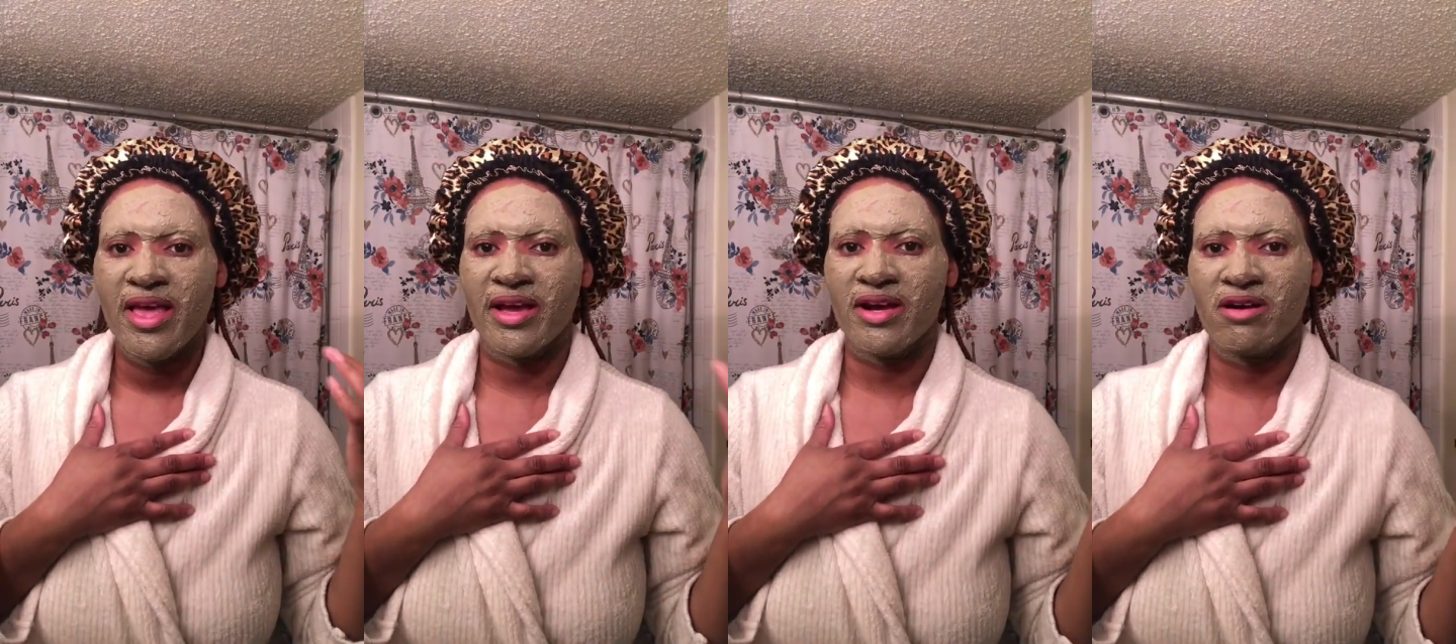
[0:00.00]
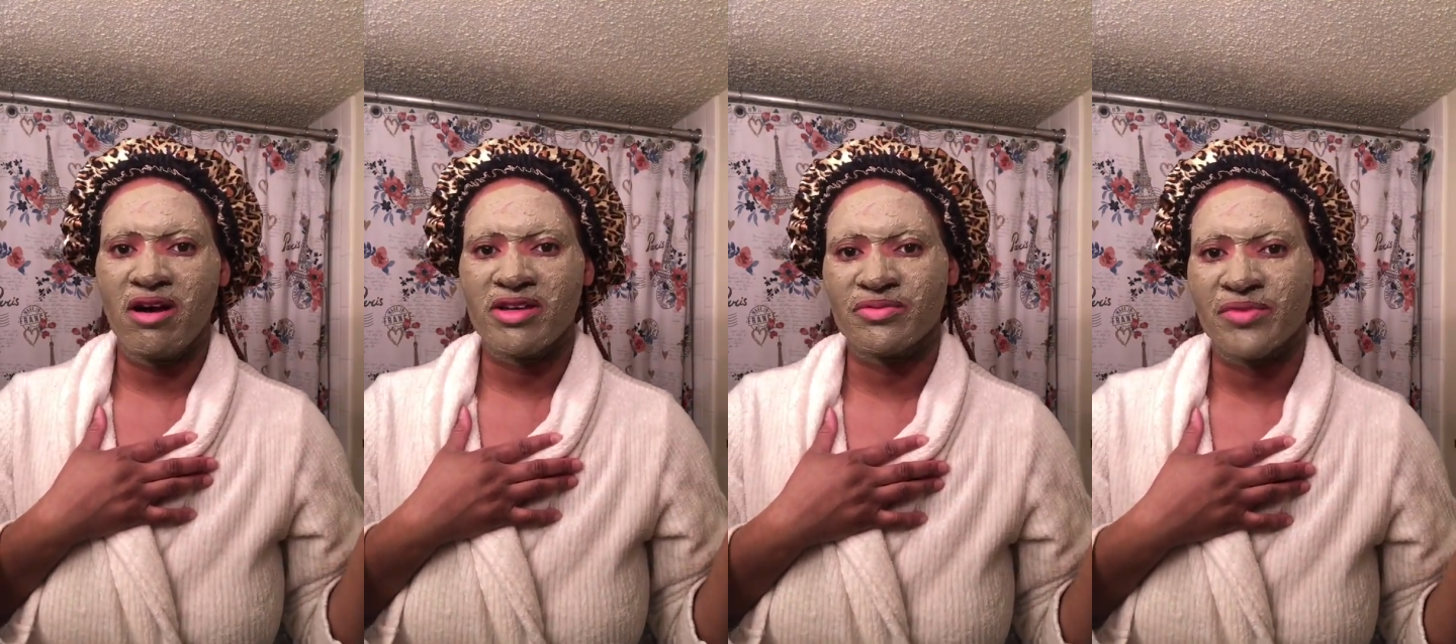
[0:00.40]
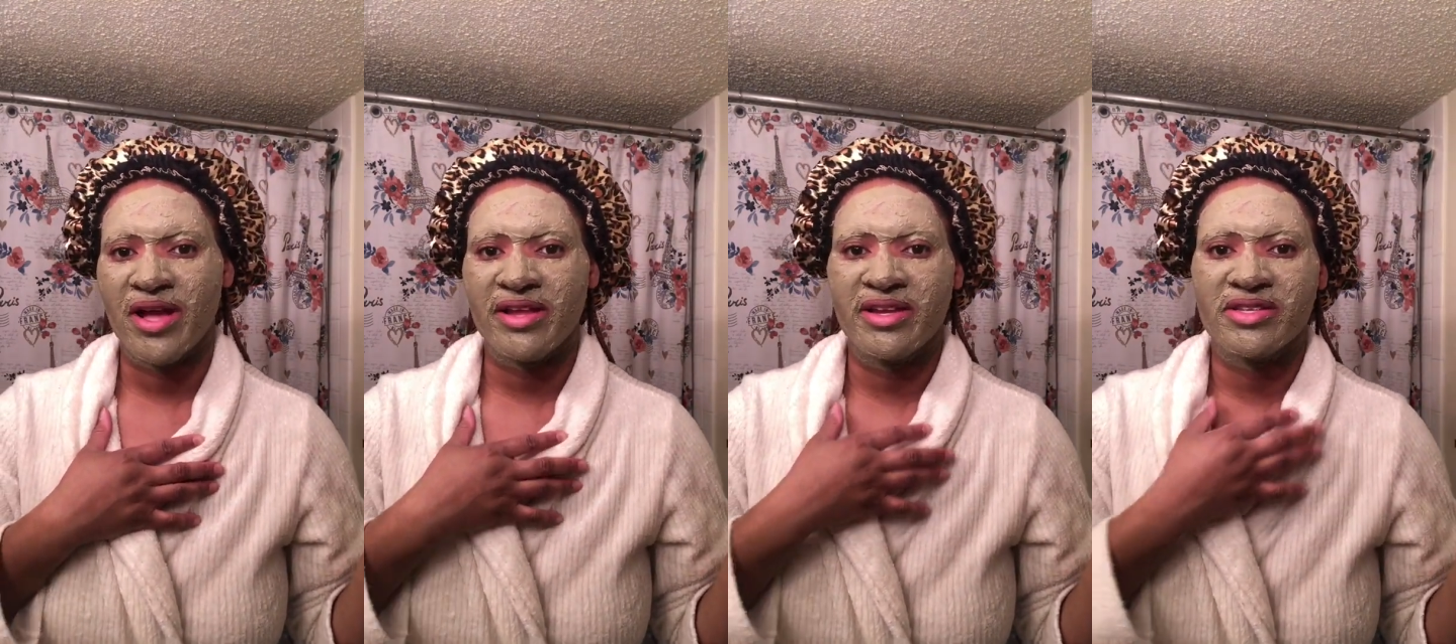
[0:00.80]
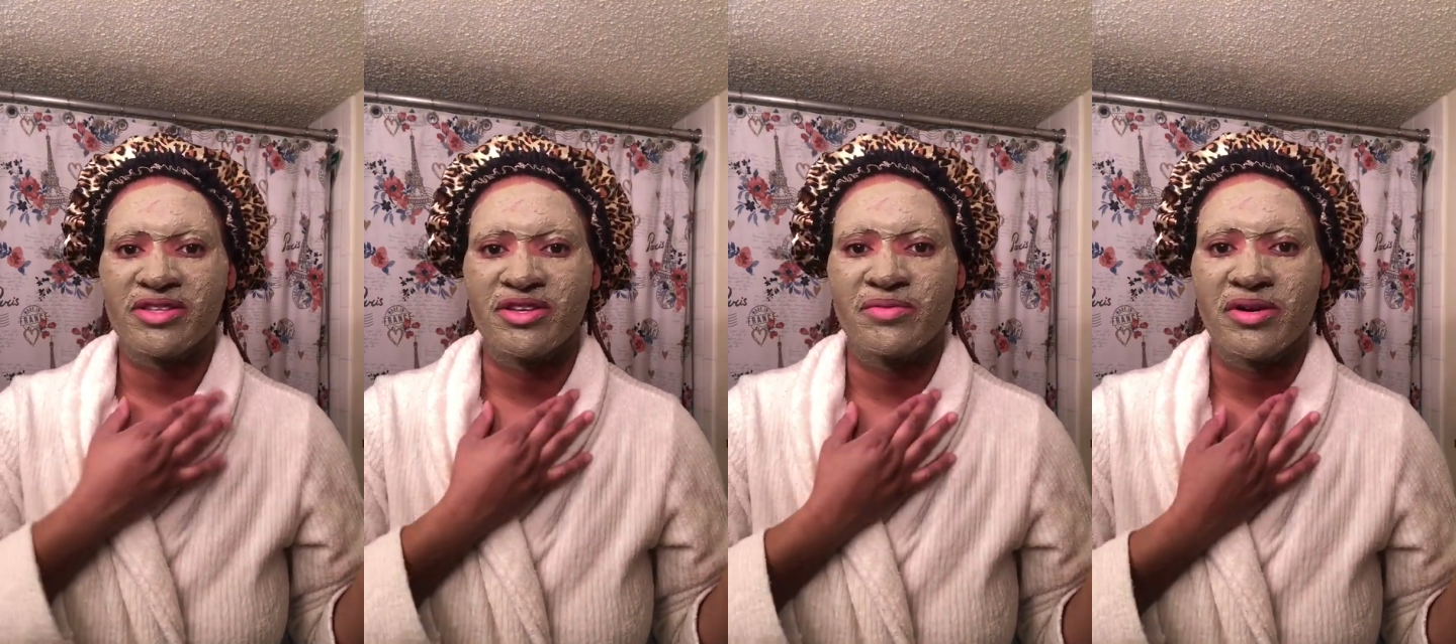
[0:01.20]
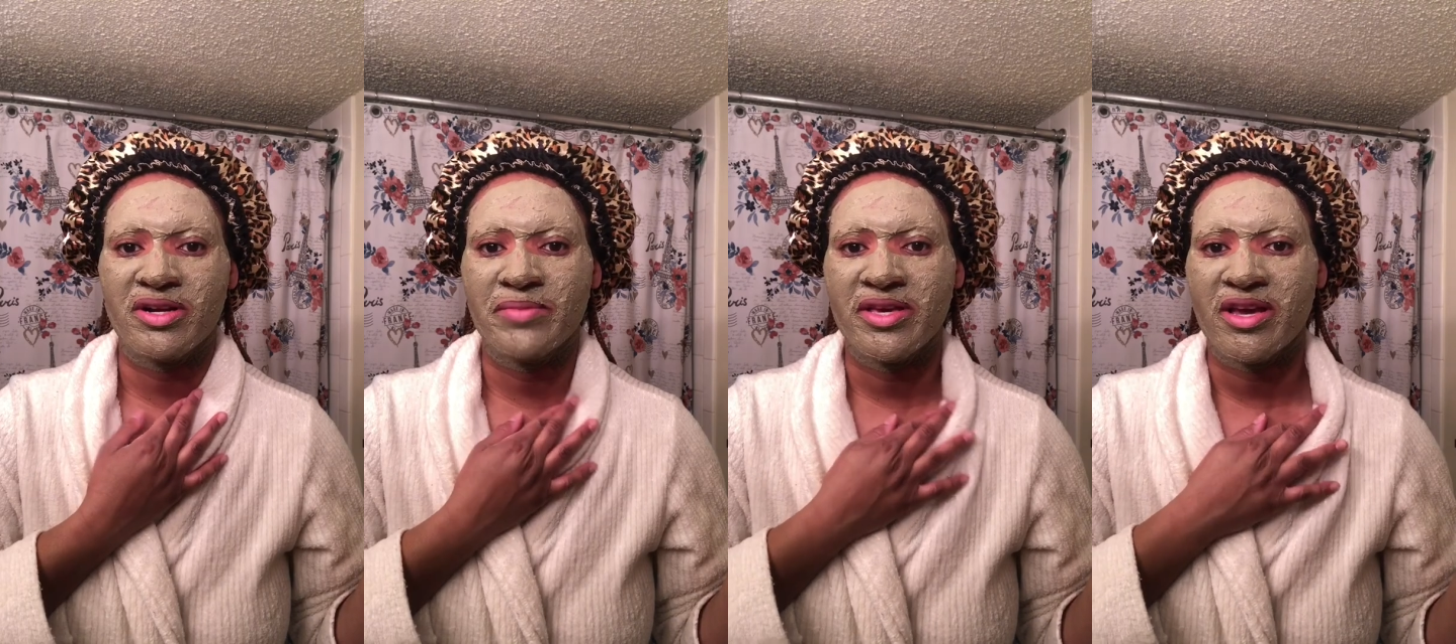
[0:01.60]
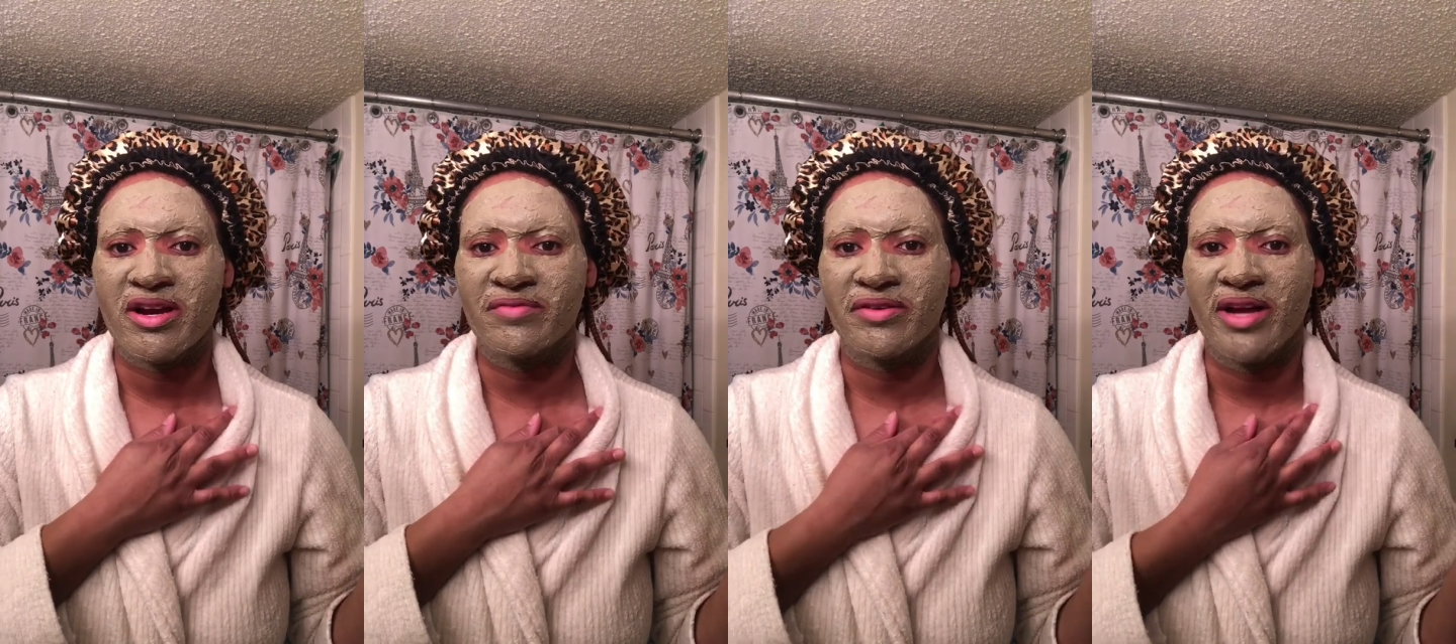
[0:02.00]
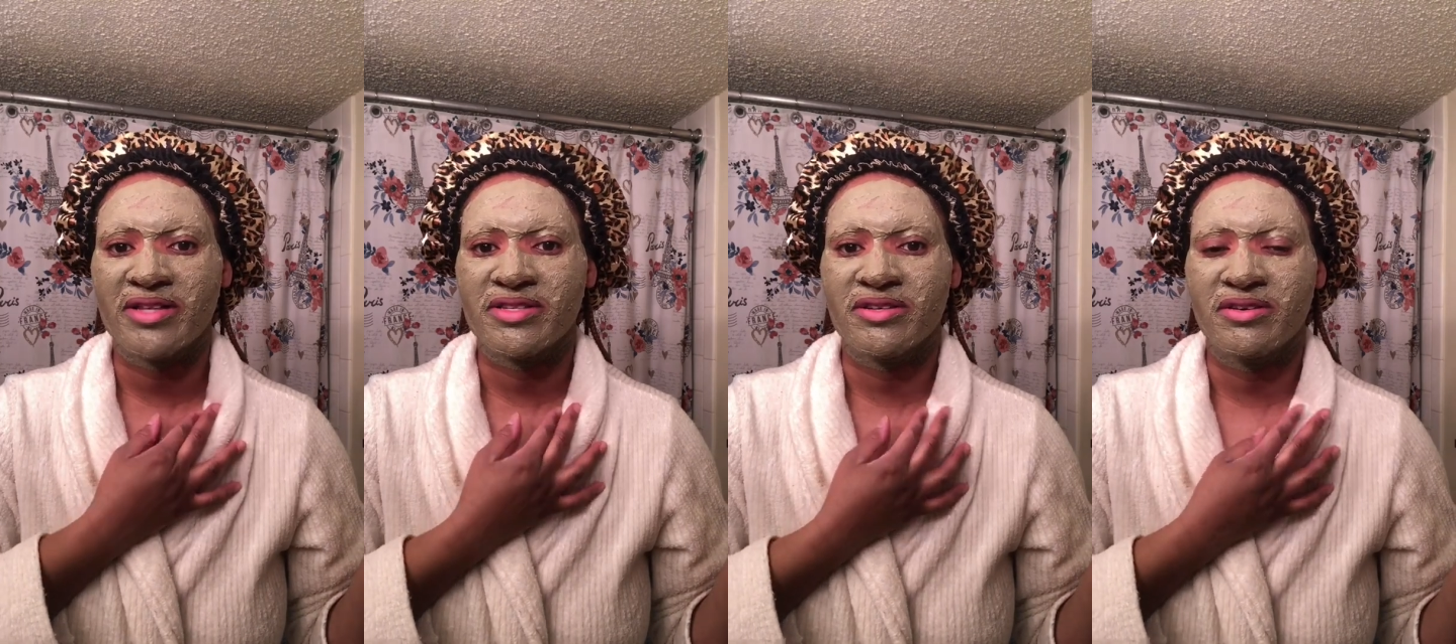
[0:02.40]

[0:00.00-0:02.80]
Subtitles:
it can cause redness. So you want to be careful not to,